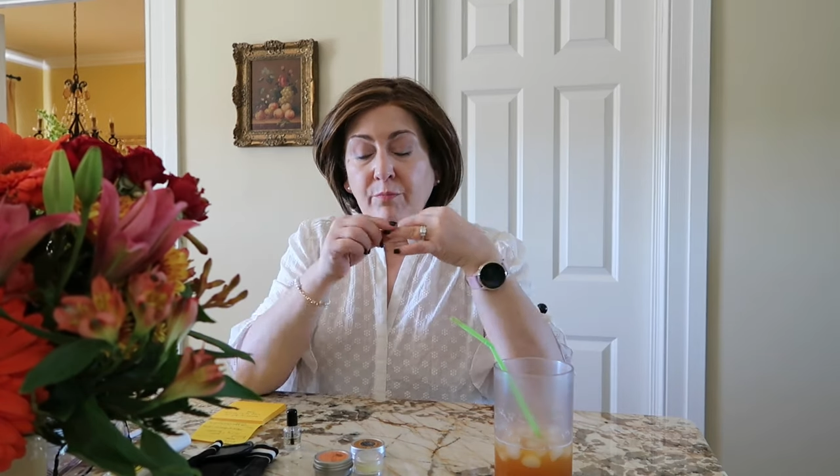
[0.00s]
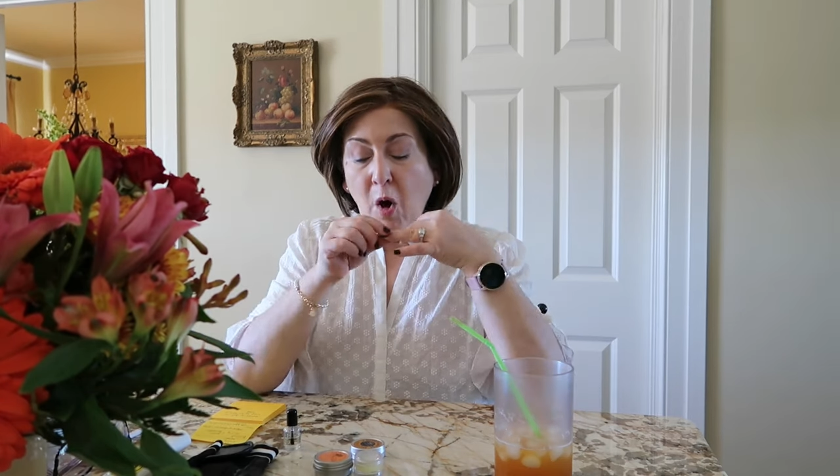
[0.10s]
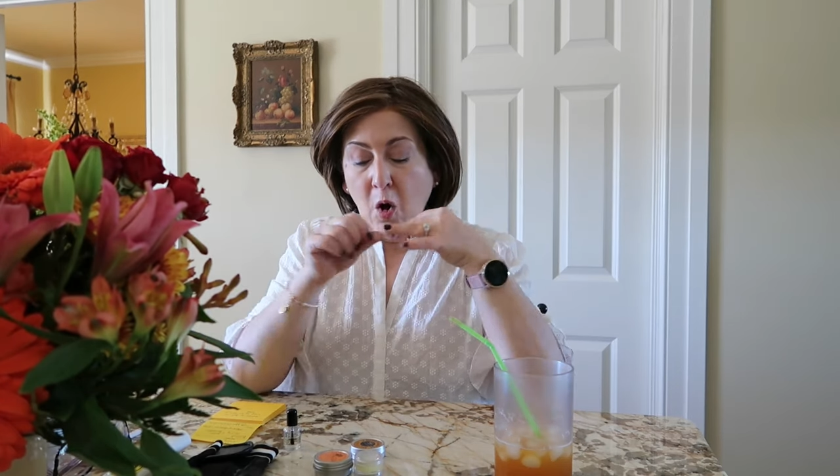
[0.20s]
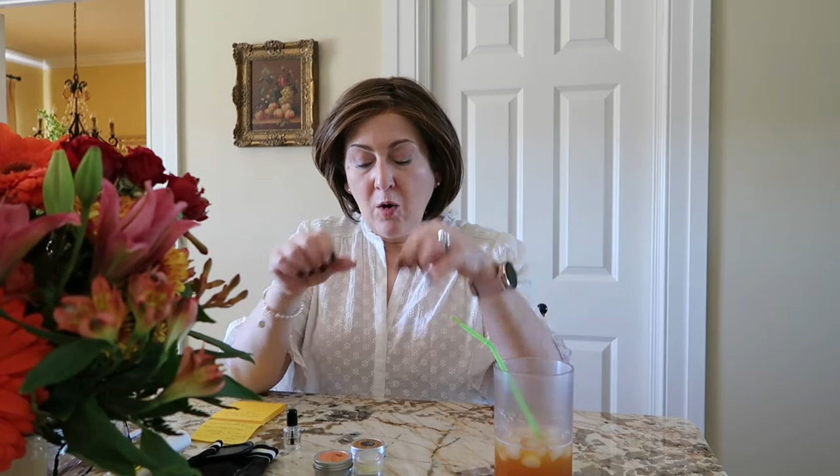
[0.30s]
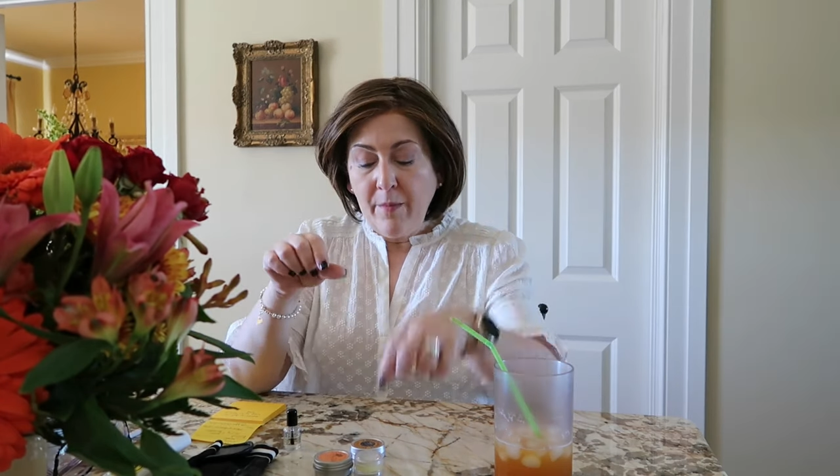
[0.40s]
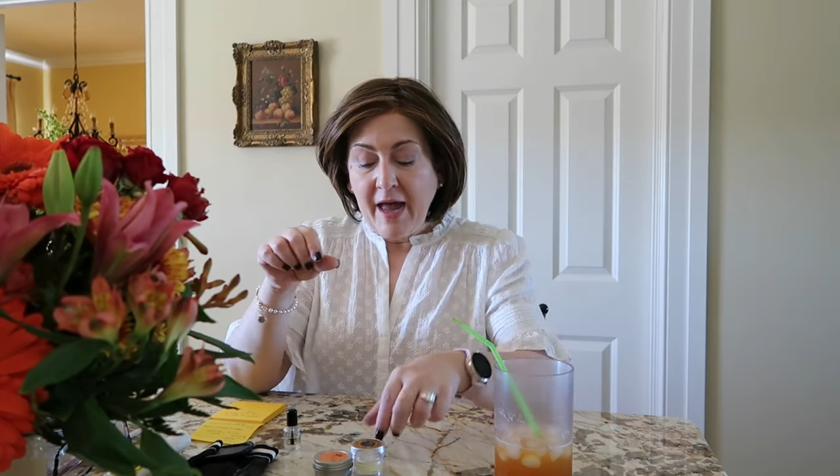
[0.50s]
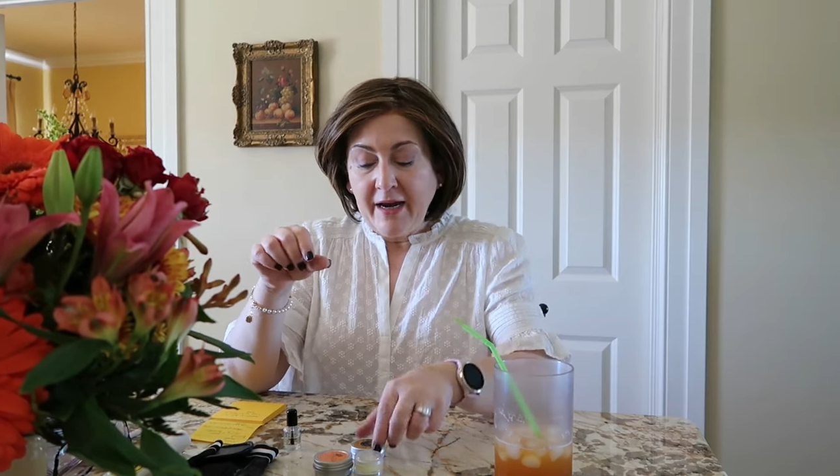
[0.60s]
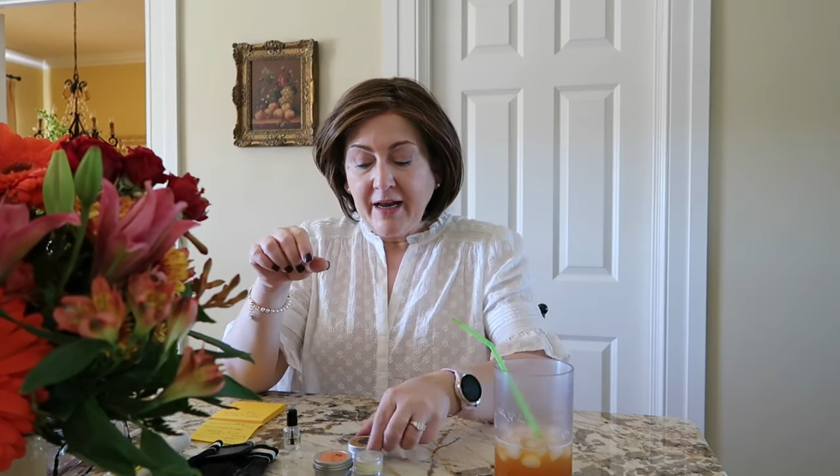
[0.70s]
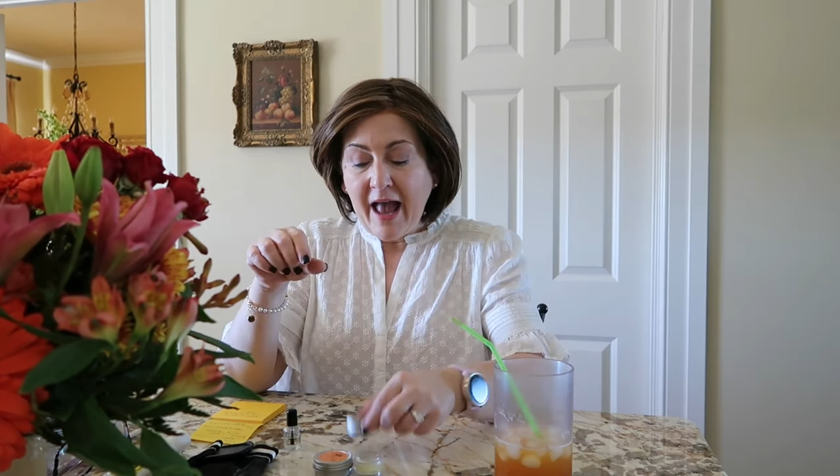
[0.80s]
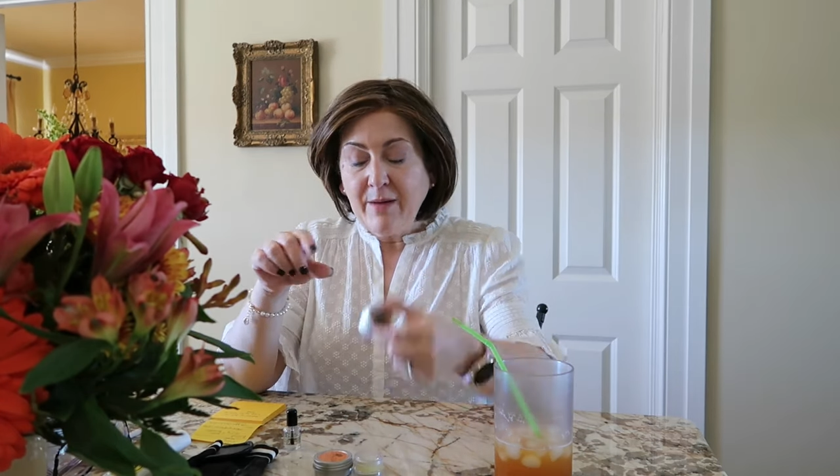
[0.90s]
balm, and
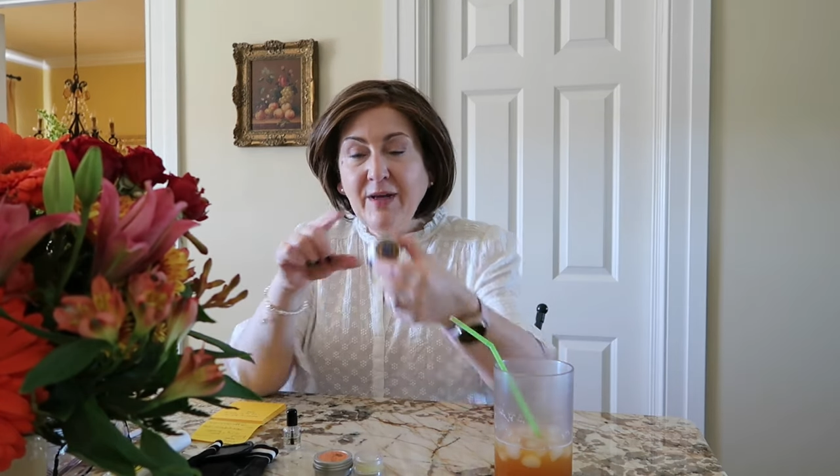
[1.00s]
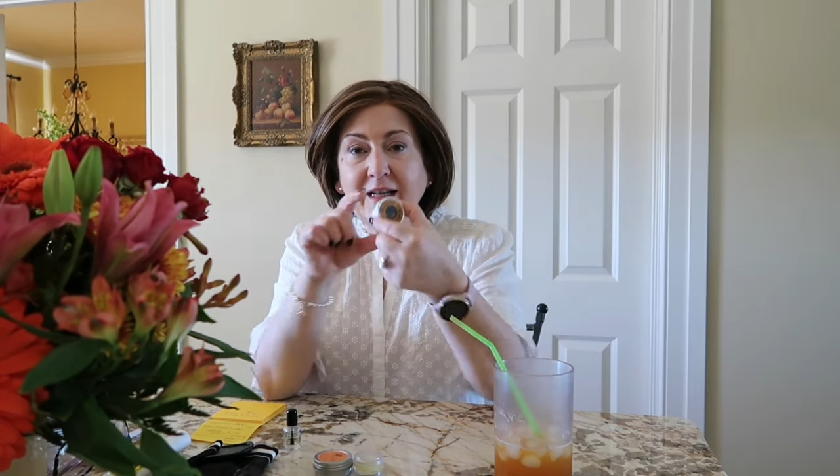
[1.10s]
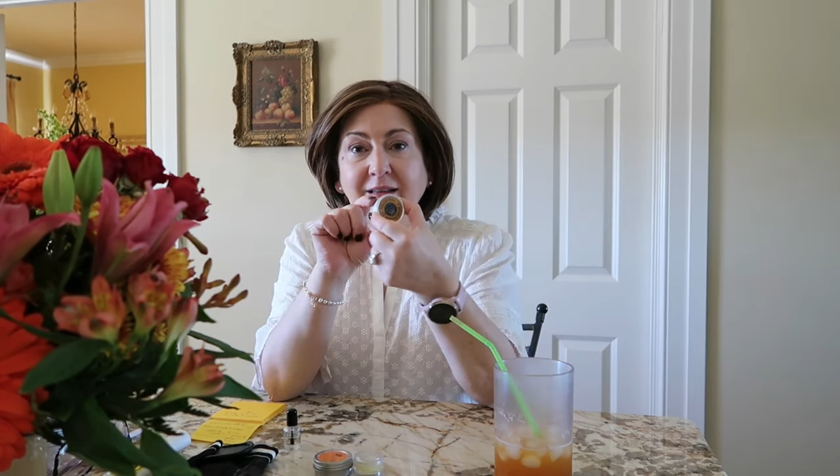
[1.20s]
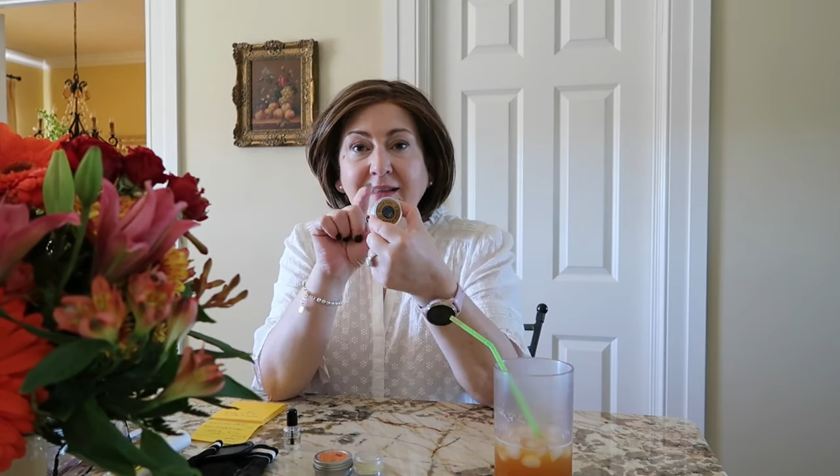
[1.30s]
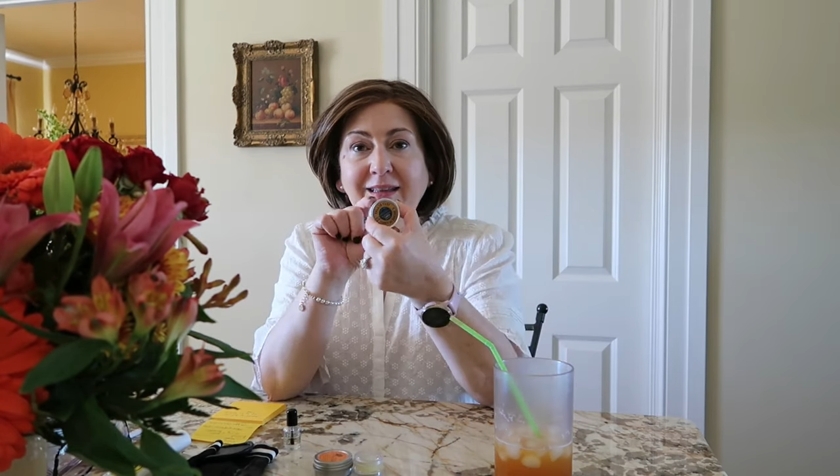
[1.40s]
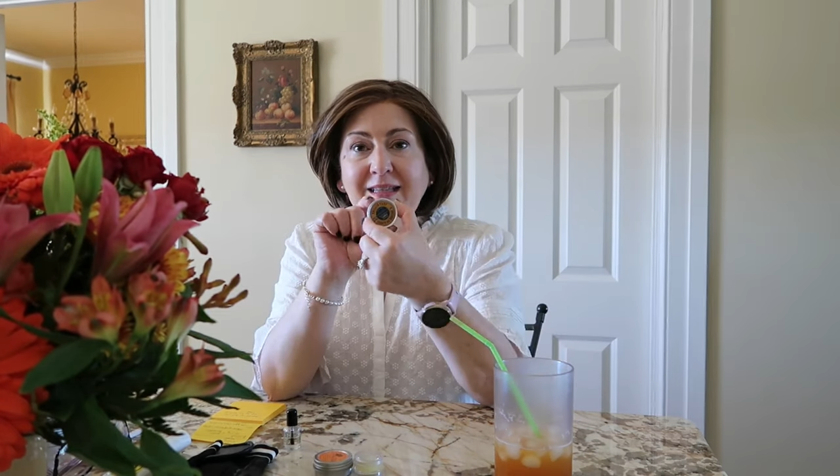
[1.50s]
it came in a little